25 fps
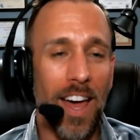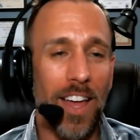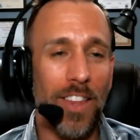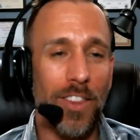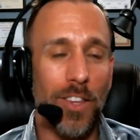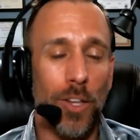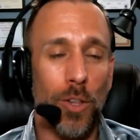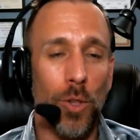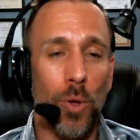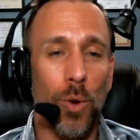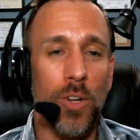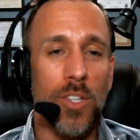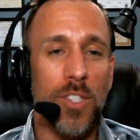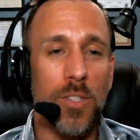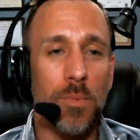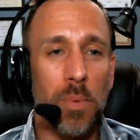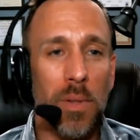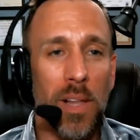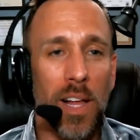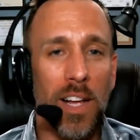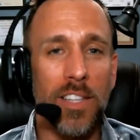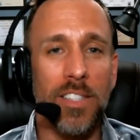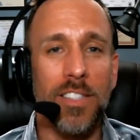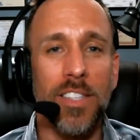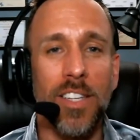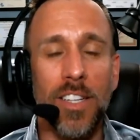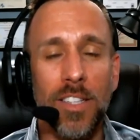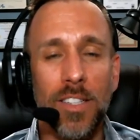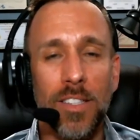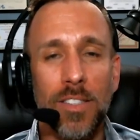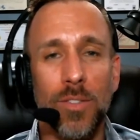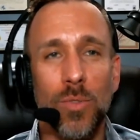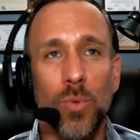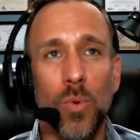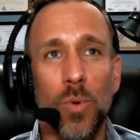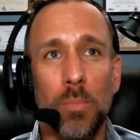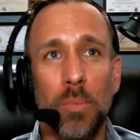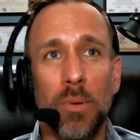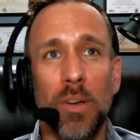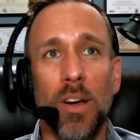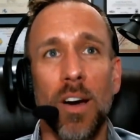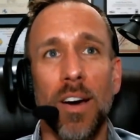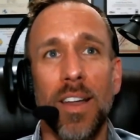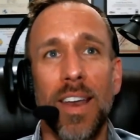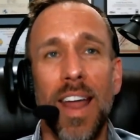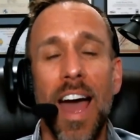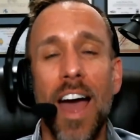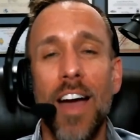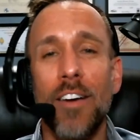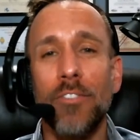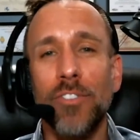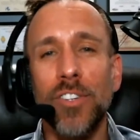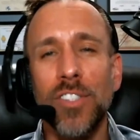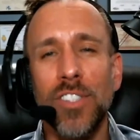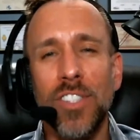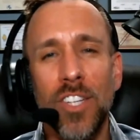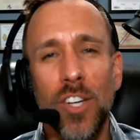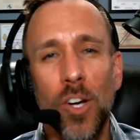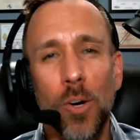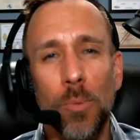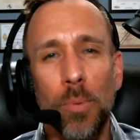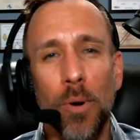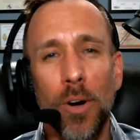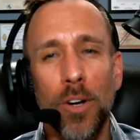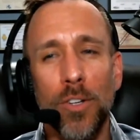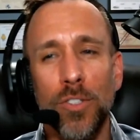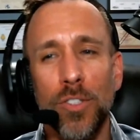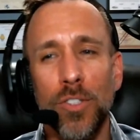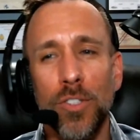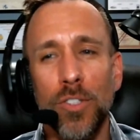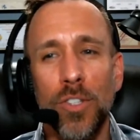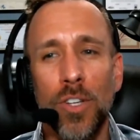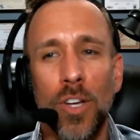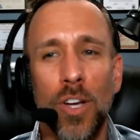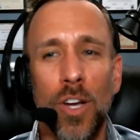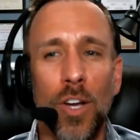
the Lord's blessings would be on every single person